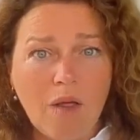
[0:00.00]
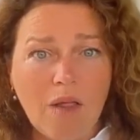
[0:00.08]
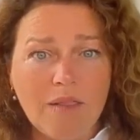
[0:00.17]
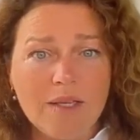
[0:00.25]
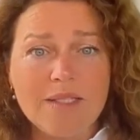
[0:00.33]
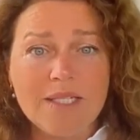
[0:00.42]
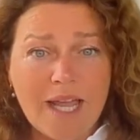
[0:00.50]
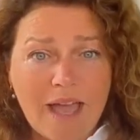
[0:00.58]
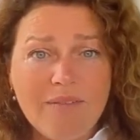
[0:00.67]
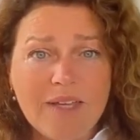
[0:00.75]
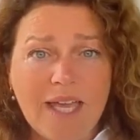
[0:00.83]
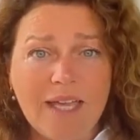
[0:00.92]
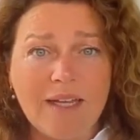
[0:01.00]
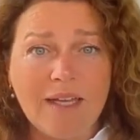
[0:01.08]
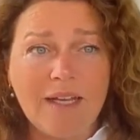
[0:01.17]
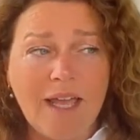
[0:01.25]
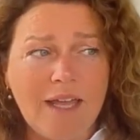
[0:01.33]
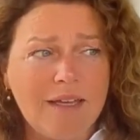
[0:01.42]
all this, navigate
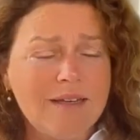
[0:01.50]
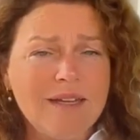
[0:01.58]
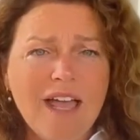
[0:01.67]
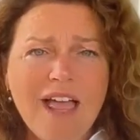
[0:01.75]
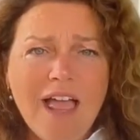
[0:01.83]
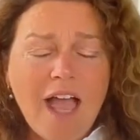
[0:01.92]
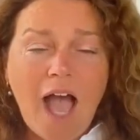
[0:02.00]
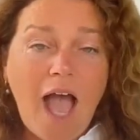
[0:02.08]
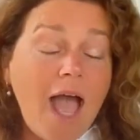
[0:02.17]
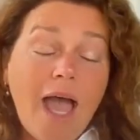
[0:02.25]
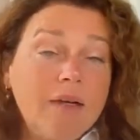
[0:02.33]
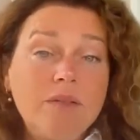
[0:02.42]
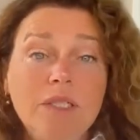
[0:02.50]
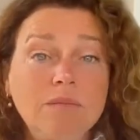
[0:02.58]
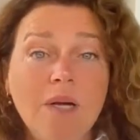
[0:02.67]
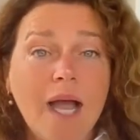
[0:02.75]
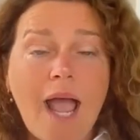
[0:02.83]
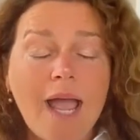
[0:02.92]
it. And I don't know.
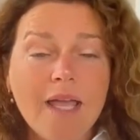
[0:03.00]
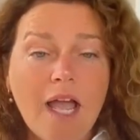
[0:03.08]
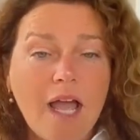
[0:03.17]
I